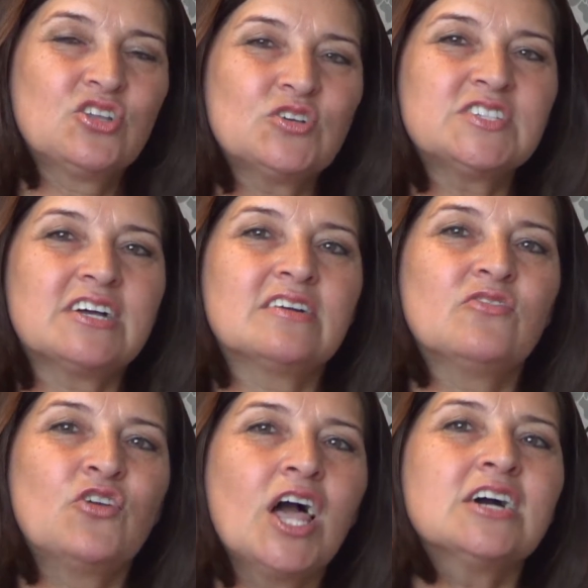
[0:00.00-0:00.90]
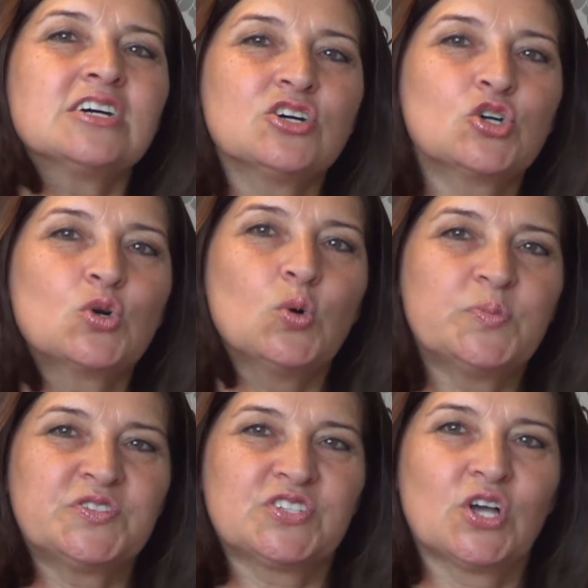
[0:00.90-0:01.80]
Those are Vlah
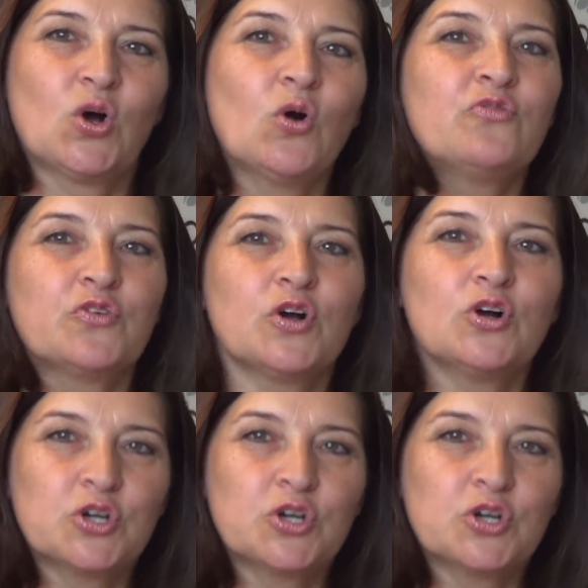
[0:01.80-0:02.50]
groups of